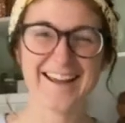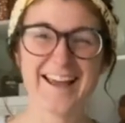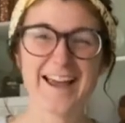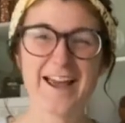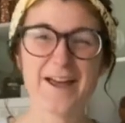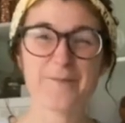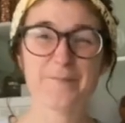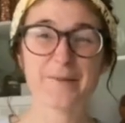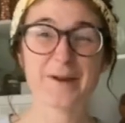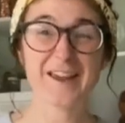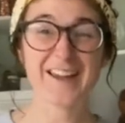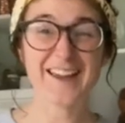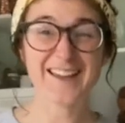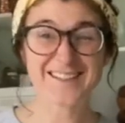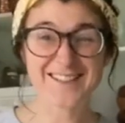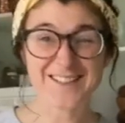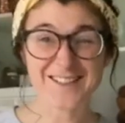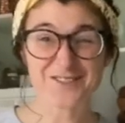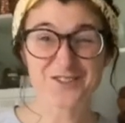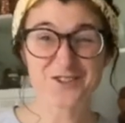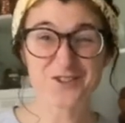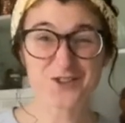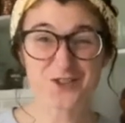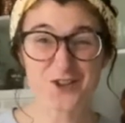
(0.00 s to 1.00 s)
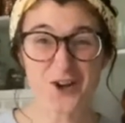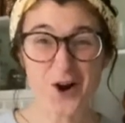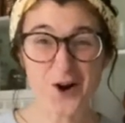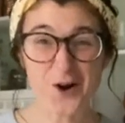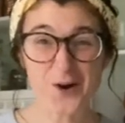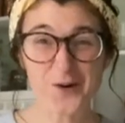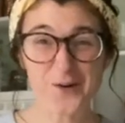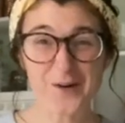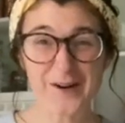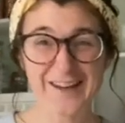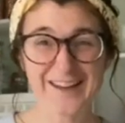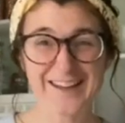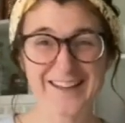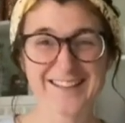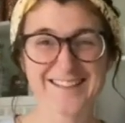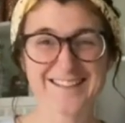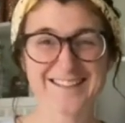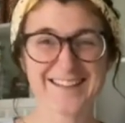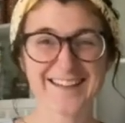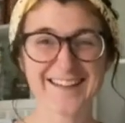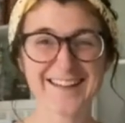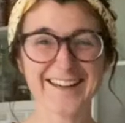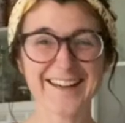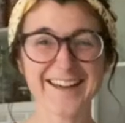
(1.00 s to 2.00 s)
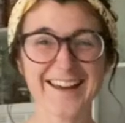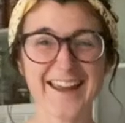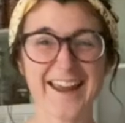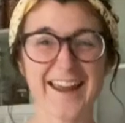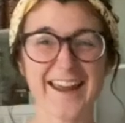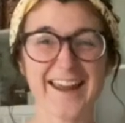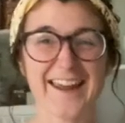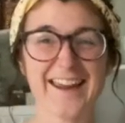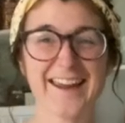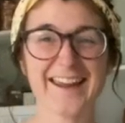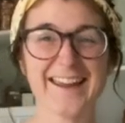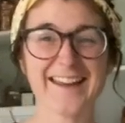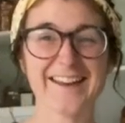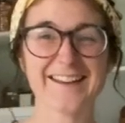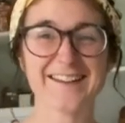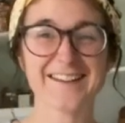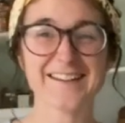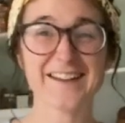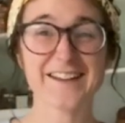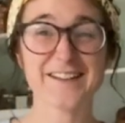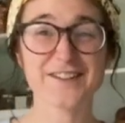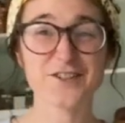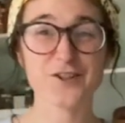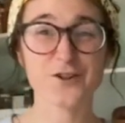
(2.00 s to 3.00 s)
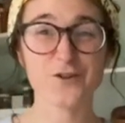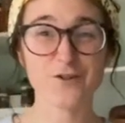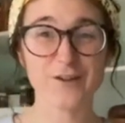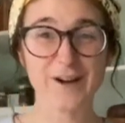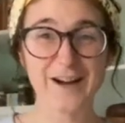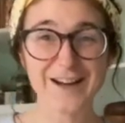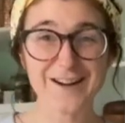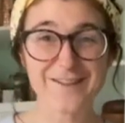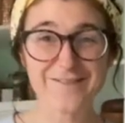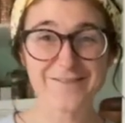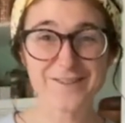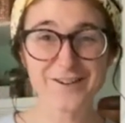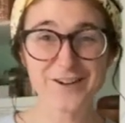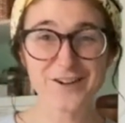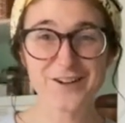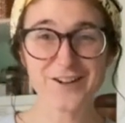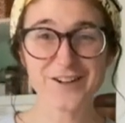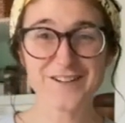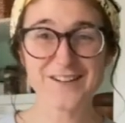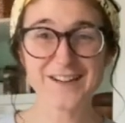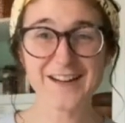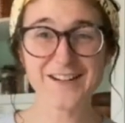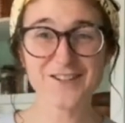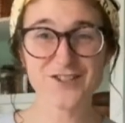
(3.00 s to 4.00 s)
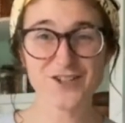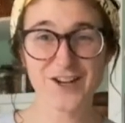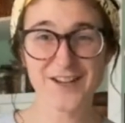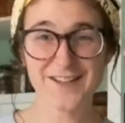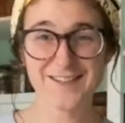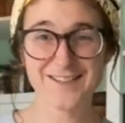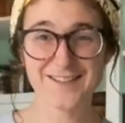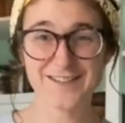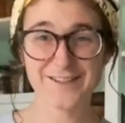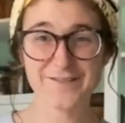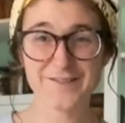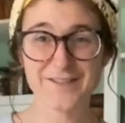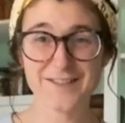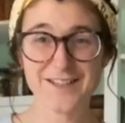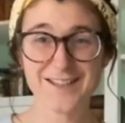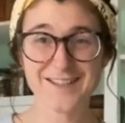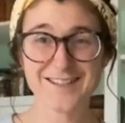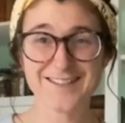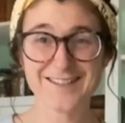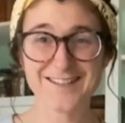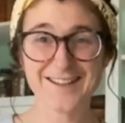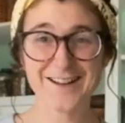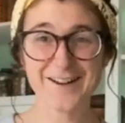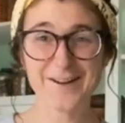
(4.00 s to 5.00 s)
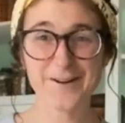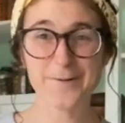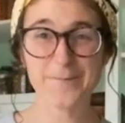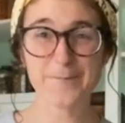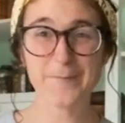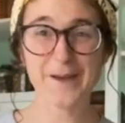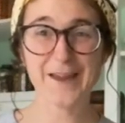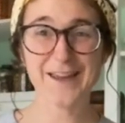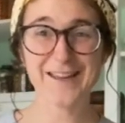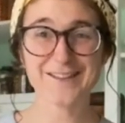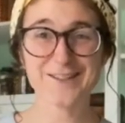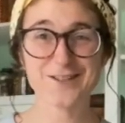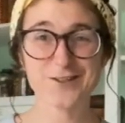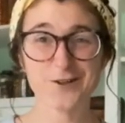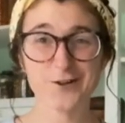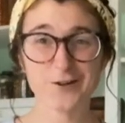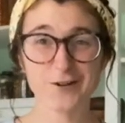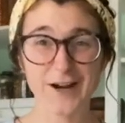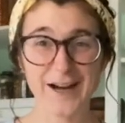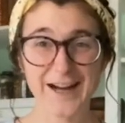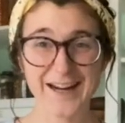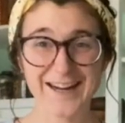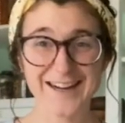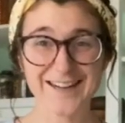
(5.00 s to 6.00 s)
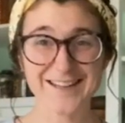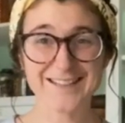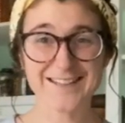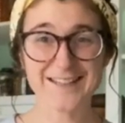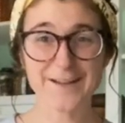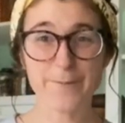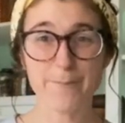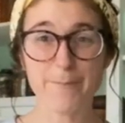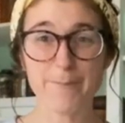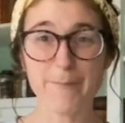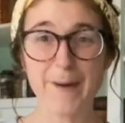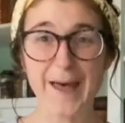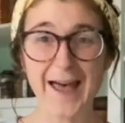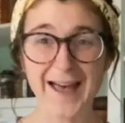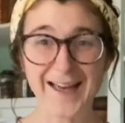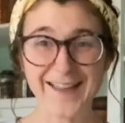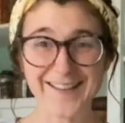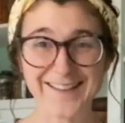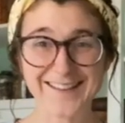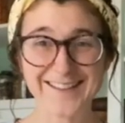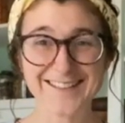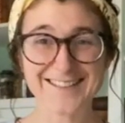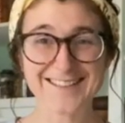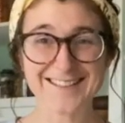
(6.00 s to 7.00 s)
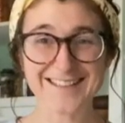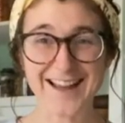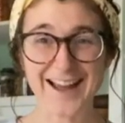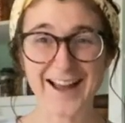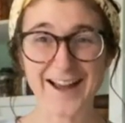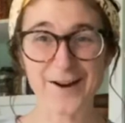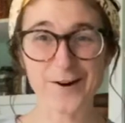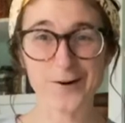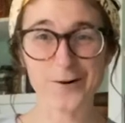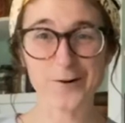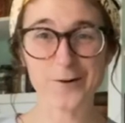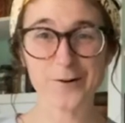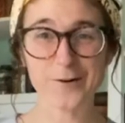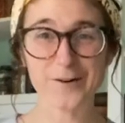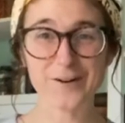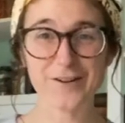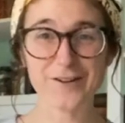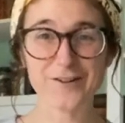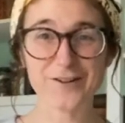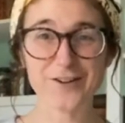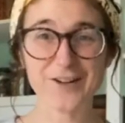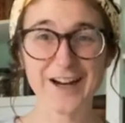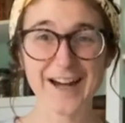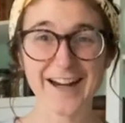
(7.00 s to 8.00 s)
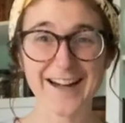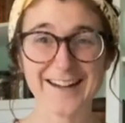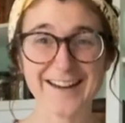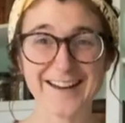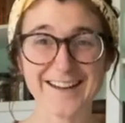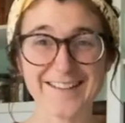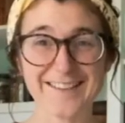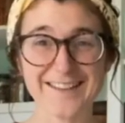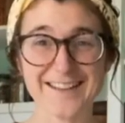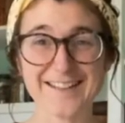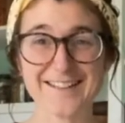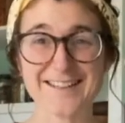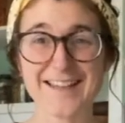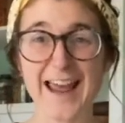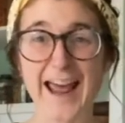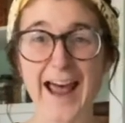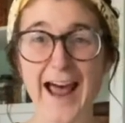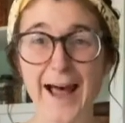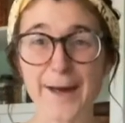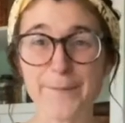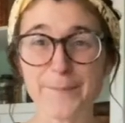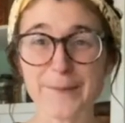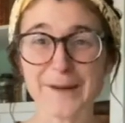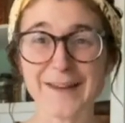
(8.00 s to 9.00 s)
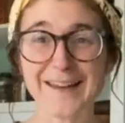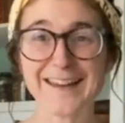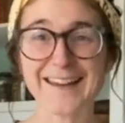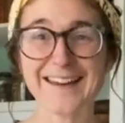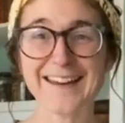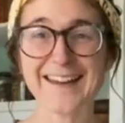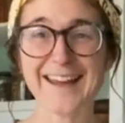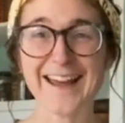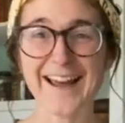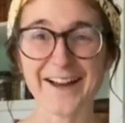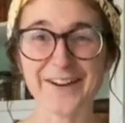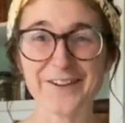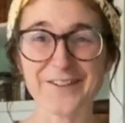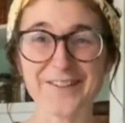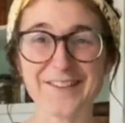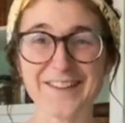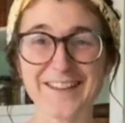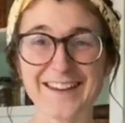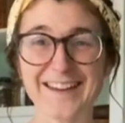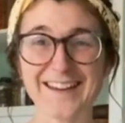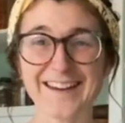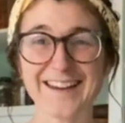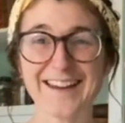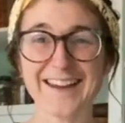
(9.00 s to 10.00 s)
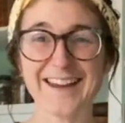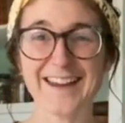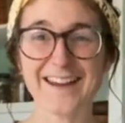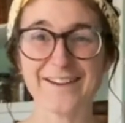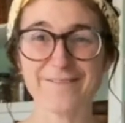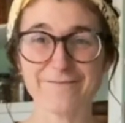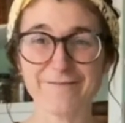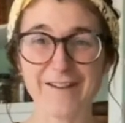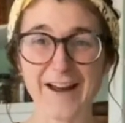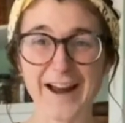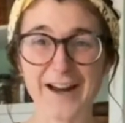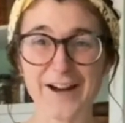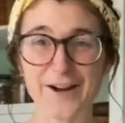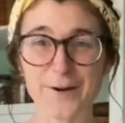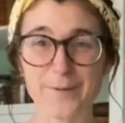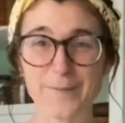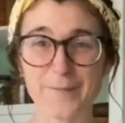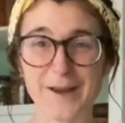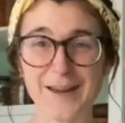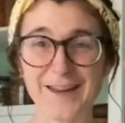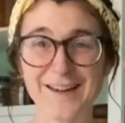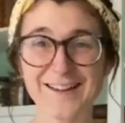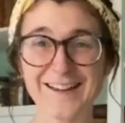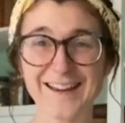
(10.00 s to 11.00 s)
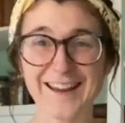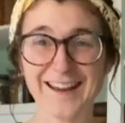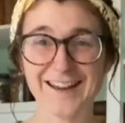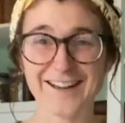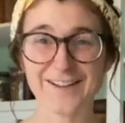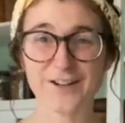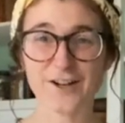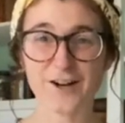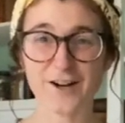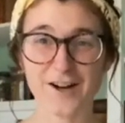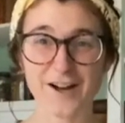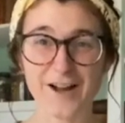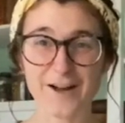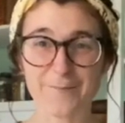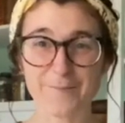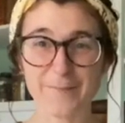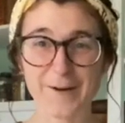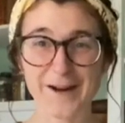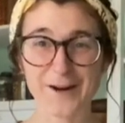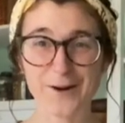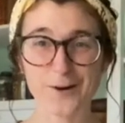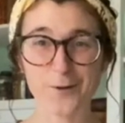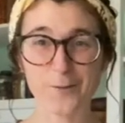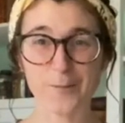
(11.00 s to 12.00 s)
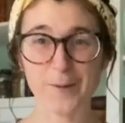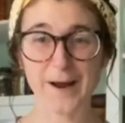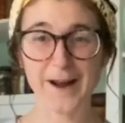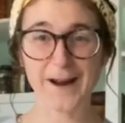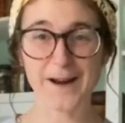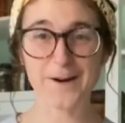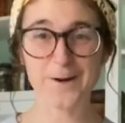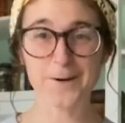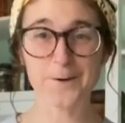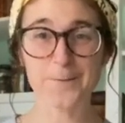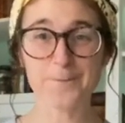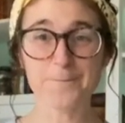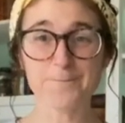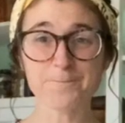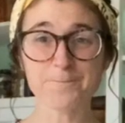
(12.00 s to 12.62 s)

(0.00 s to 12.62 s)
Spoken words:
because it's so easy and it's great for your digestive system. It's great to balance out creating this happy, healthy environment in your gut microbiome.